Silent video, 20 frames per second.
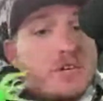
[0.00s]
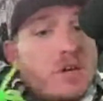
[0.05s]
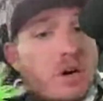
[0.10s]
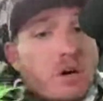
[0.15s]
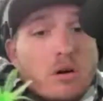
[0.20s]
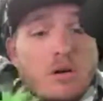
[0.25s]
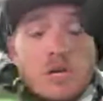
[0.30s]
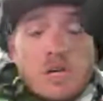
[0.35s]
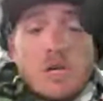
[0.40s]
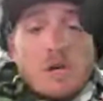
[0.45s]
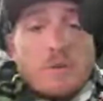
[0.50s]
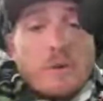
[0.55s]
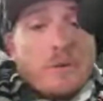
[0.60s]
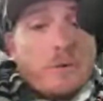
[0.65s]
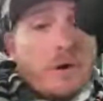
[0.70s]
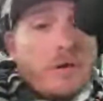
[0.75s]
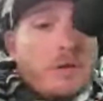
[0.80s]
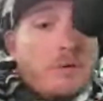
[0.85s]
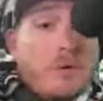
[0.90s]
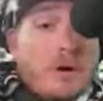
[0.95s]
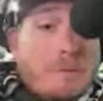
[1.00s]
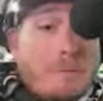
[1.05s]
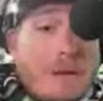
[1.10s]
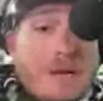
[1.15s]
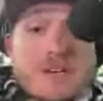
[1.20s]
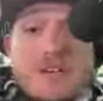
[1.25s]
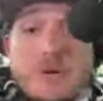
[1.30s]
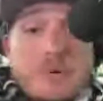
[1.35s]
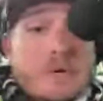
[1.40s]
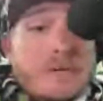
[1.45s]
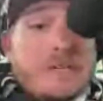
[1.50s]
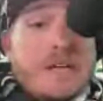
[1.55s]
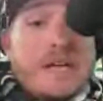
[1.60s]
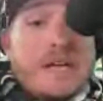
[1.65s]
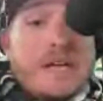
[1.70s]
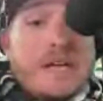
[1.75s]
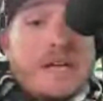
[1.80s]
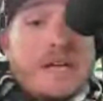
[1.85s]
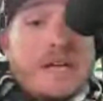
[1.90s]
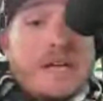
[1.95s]
So we really want to make sure we
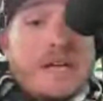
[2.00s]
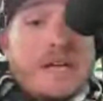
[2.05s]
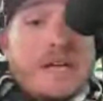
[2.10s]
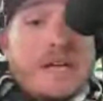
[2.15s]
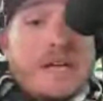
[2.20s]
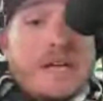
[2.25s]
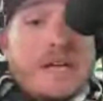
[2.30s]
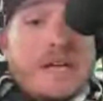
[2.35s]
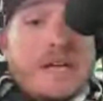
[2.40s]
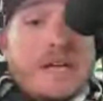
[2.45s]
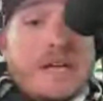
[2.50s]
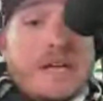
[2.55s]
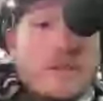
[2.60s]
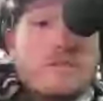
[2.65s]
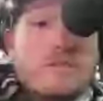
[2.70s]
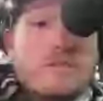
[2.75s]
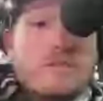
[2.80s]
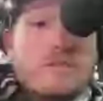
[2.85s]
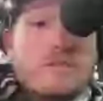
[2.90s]
take care of, the